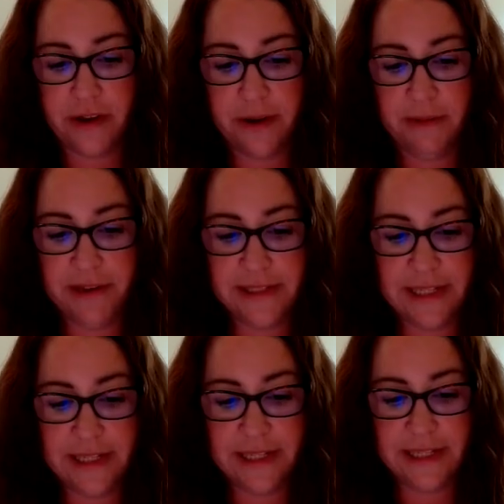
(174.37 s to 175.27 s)
time he's
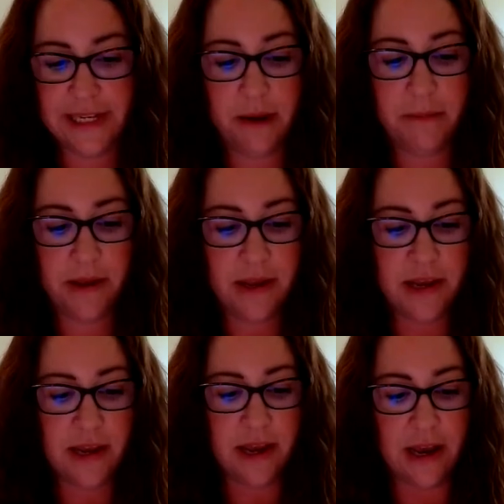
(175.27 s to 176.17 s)
seeing them.
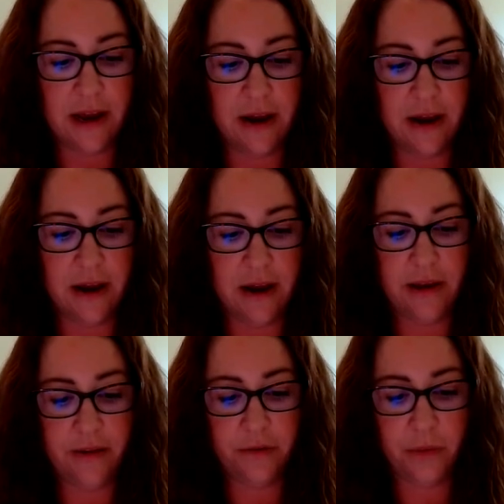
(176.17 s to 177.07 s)

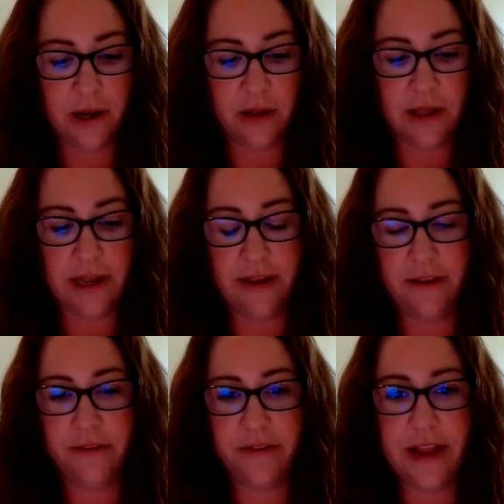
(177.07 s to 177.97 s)
As well
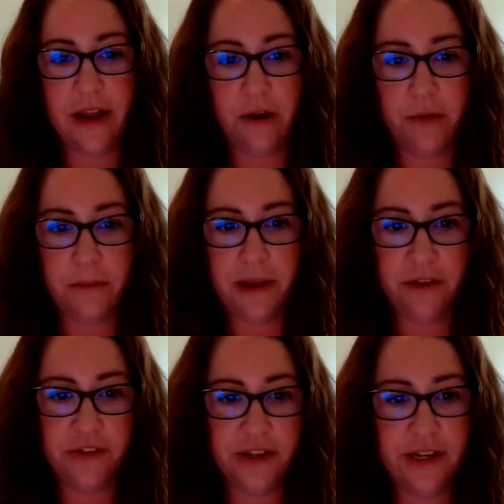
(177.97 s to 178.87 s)
as now the
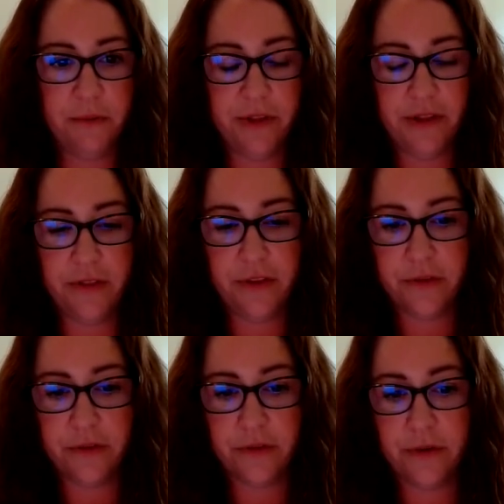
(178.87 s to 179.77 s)
patient within
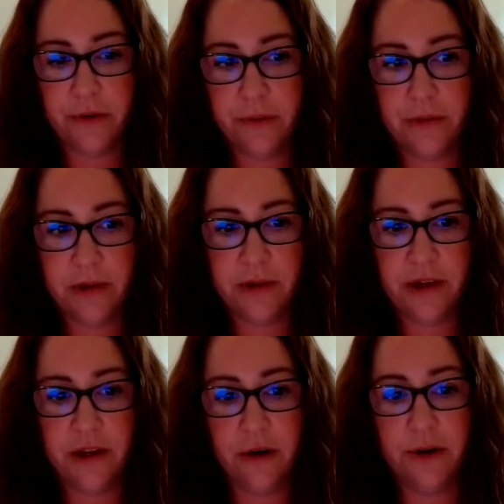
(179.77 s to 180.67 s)
this room,
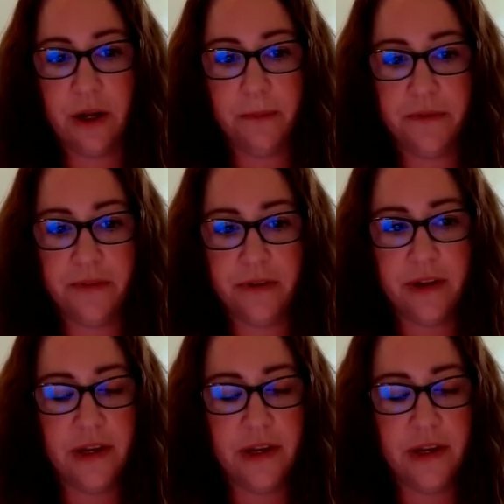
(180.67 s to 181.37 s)
helps.